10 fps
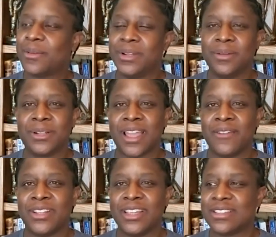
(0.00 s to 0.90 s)
we didn't want to have
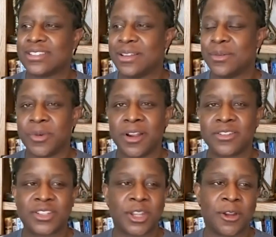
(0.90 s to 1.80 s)
an incident where
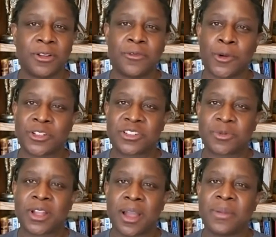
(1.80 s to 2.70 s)
security forces
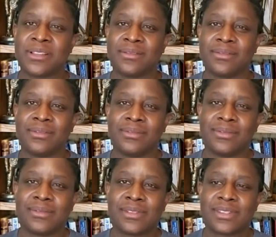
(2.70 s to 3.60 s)
would come and
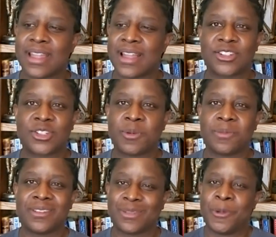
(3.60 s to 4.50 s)
snatch
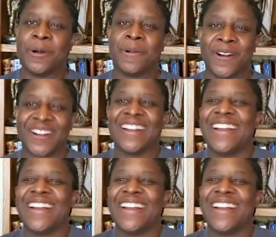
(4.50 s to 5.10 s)
Spielberg.